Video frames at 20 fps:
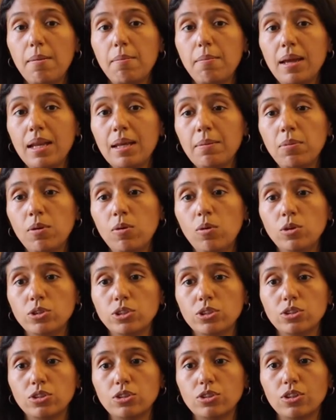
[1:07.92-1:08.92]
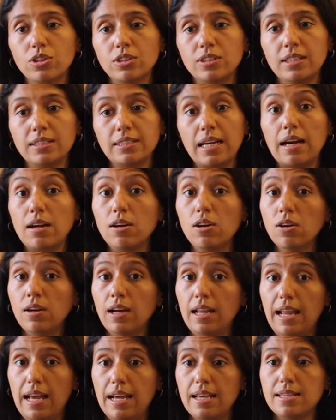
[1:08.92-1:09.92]
Many pollution sources are
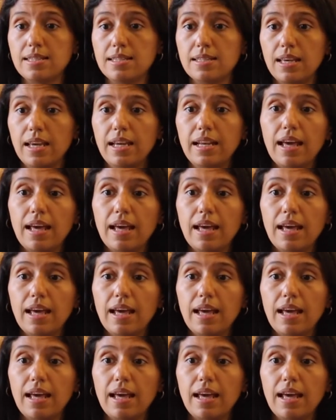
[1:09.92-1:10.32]
localized,